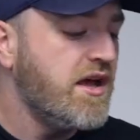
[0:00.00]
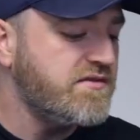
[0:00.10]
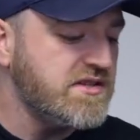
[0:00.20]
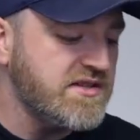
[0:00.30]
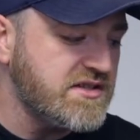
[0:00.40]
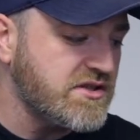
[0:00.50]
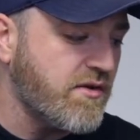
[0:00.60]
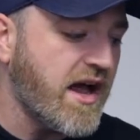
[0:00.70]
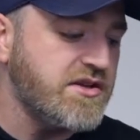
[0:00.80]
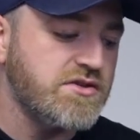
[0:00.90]
if this gets
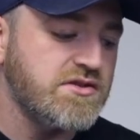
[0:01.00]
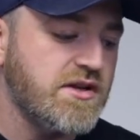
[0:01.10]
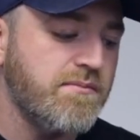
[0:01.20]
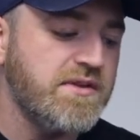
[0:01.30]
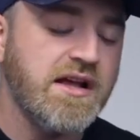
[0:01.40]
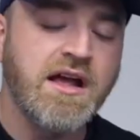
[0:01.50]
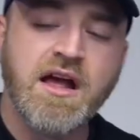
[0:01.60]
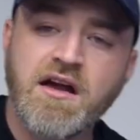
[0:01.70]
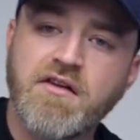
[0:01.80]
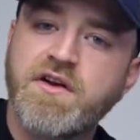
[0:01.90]
scratched or something,
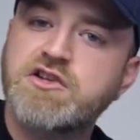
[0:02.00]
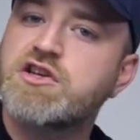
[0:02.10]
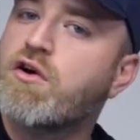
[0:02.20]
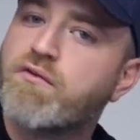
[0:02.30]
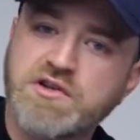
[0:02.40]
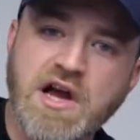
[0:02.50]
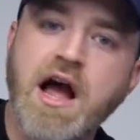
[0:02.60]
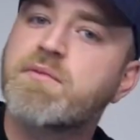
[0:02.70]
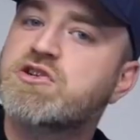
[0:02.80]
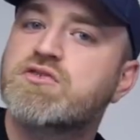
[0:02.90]
eventually over
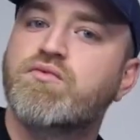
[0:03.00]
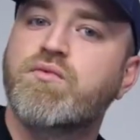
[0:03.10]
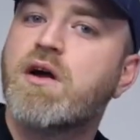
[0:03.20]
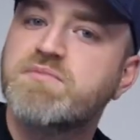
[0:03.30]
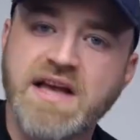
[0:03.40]
time it just rubs